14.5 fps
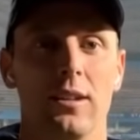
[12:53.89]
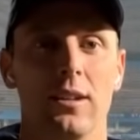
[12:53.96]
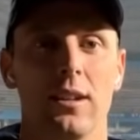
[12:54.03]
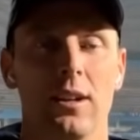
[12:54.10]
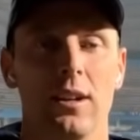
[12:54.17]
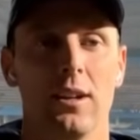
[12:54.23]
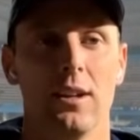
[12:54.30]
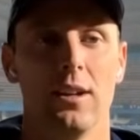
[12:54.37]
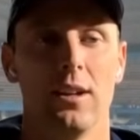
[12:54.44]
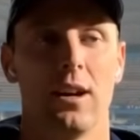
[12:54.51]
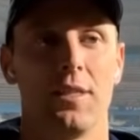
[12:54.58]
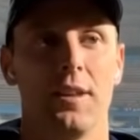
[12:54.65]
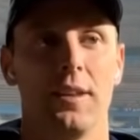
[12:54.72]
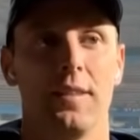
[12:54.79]
And
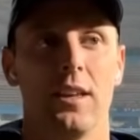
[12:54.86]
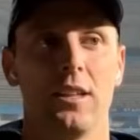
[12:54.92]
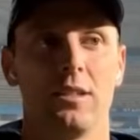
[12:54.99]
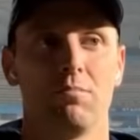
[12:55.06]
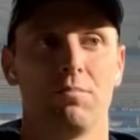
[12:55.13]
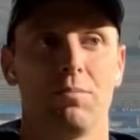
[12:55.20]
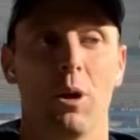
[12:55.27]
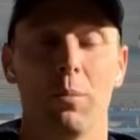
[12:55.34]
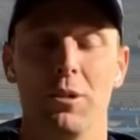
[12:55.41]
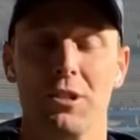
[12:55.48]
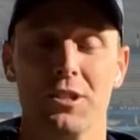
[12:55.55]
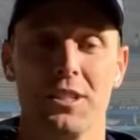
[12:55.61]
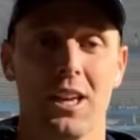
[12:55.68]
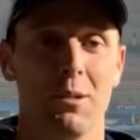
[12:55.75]
I think that
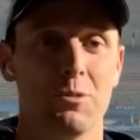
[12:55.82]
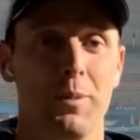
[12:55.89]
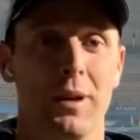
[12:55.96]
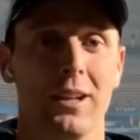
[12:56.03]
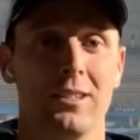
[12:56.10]
probably just comes